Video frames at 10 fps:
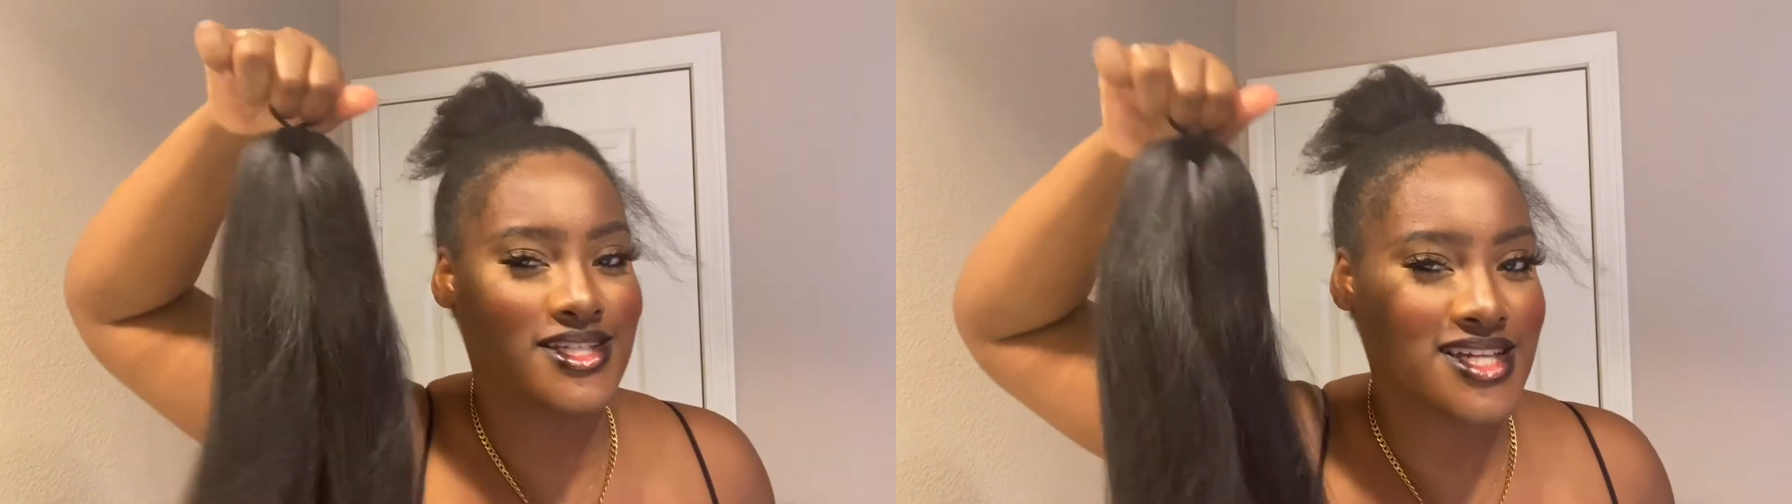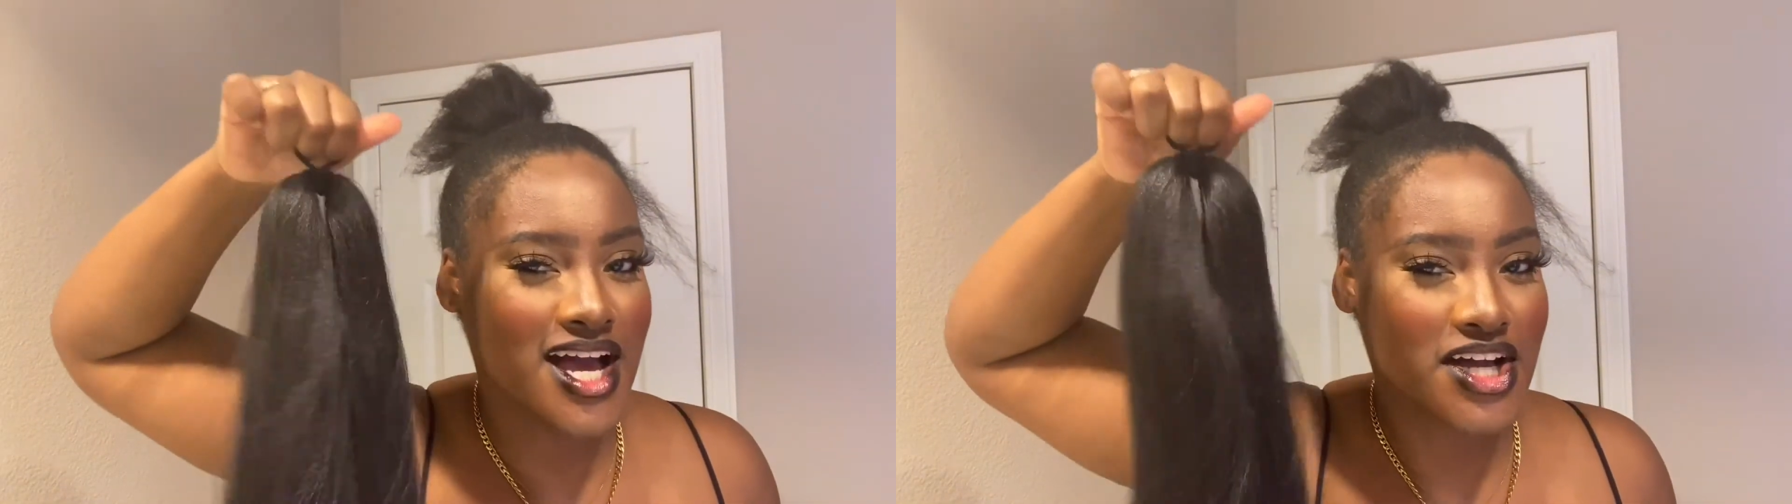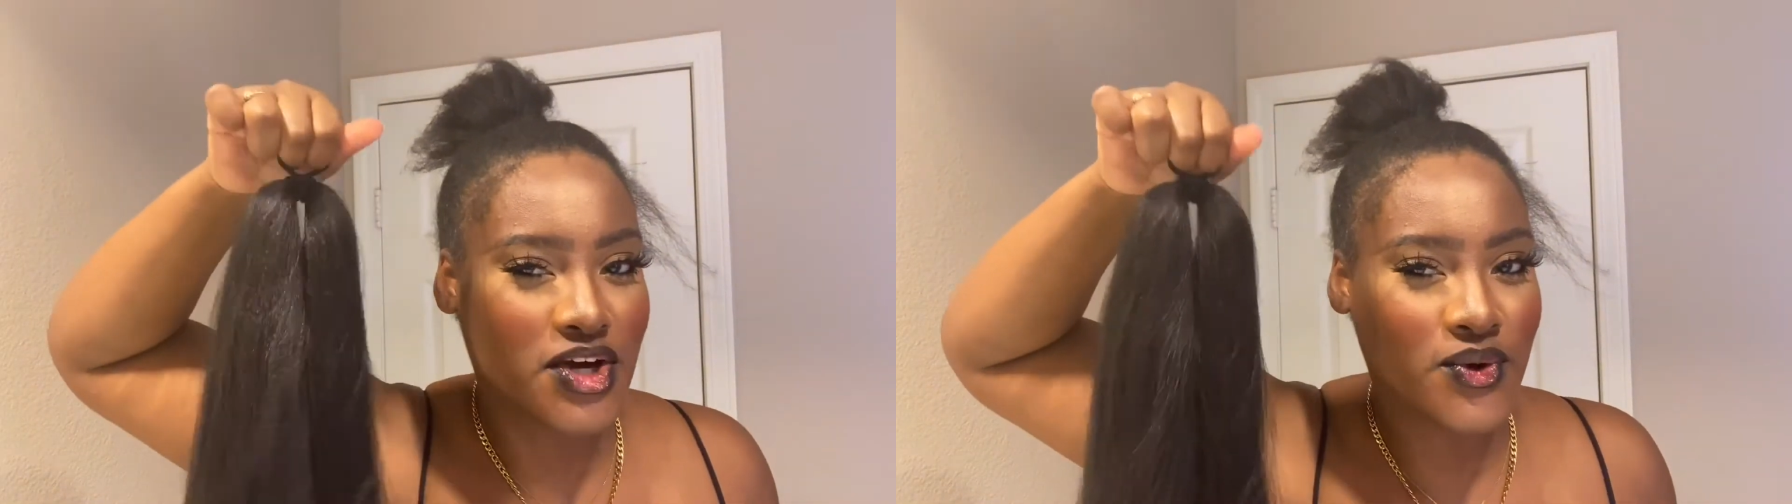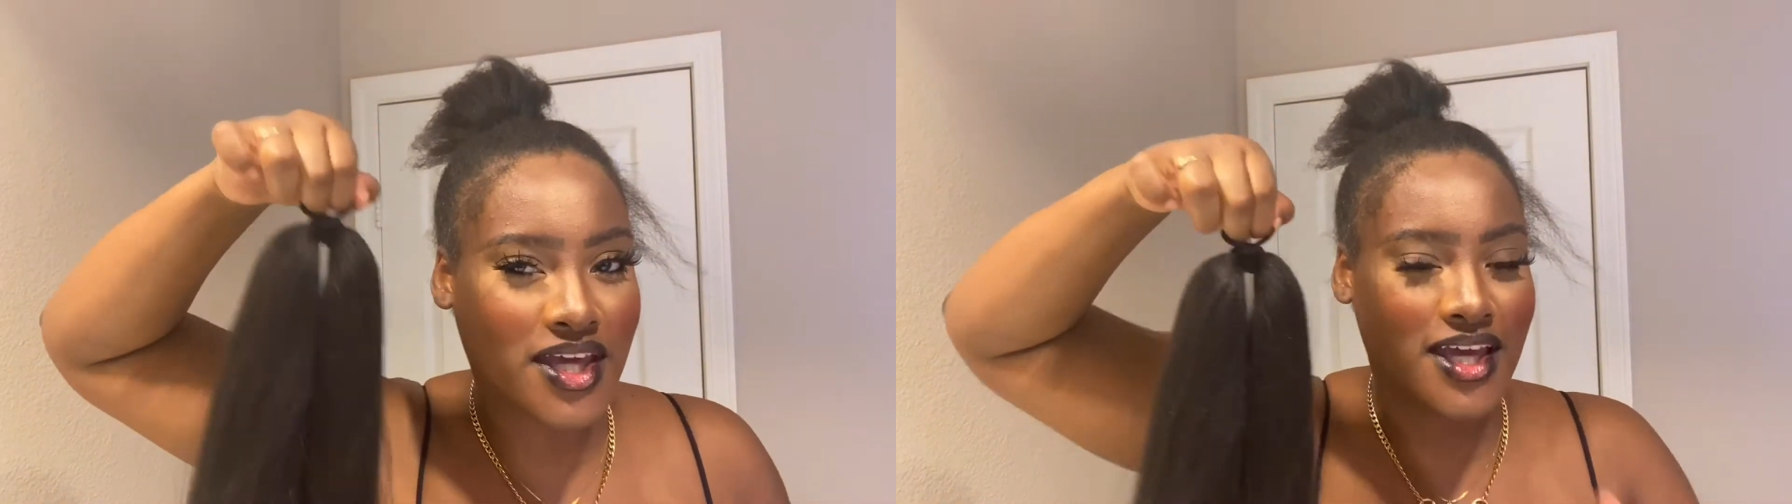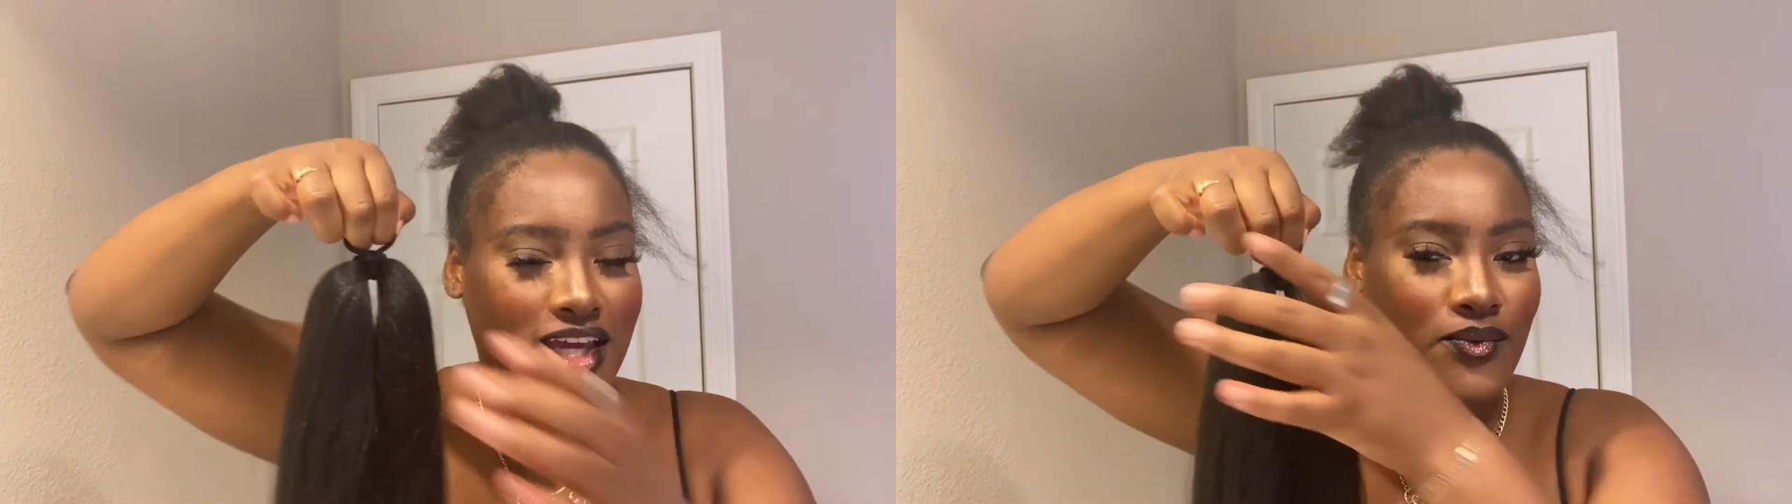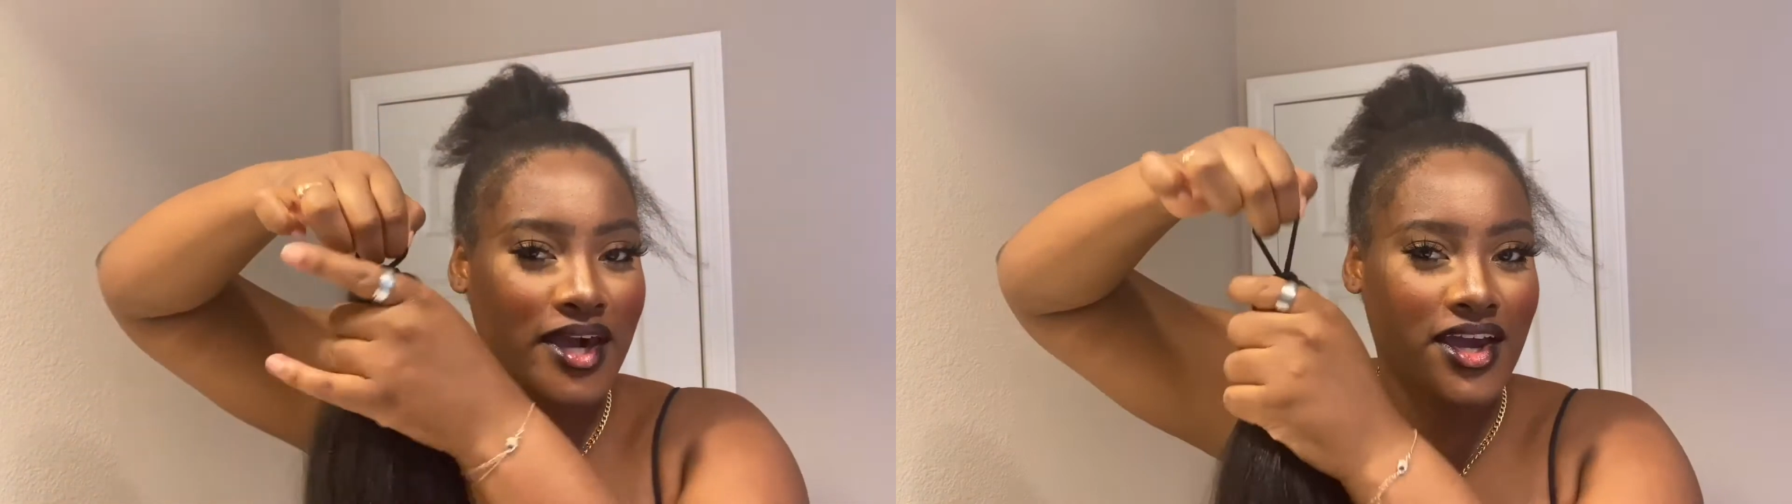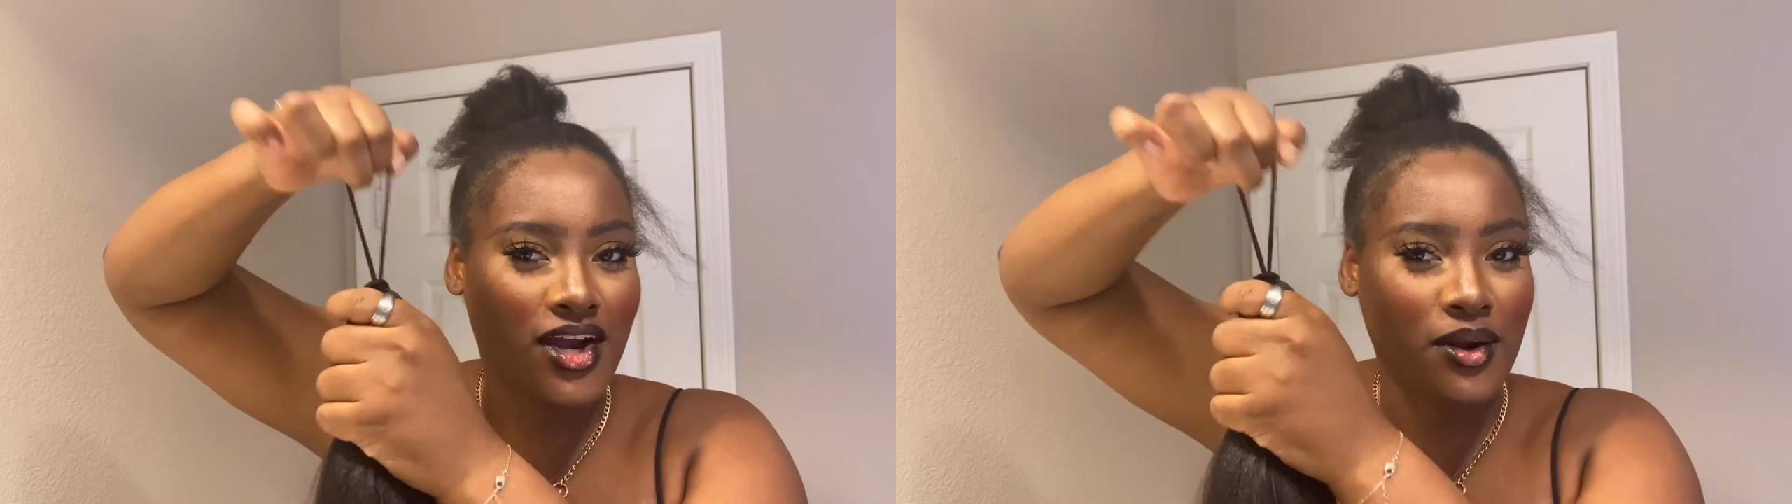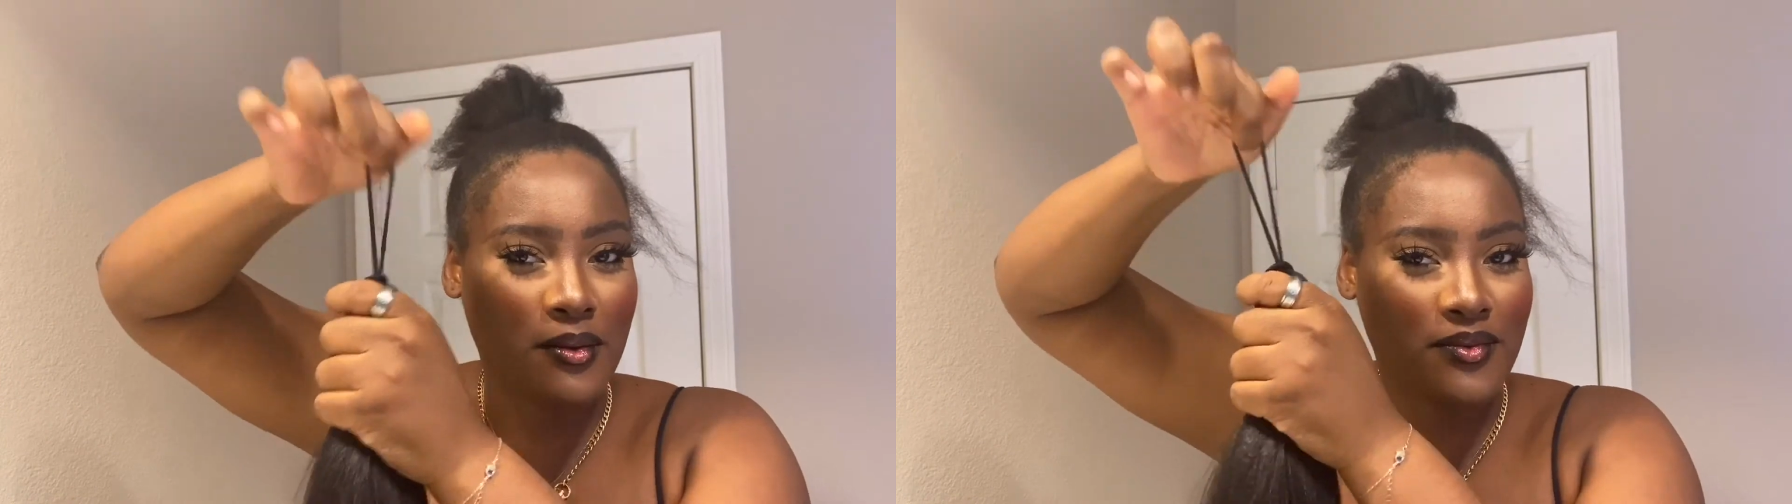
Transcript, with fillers: not going anywhere.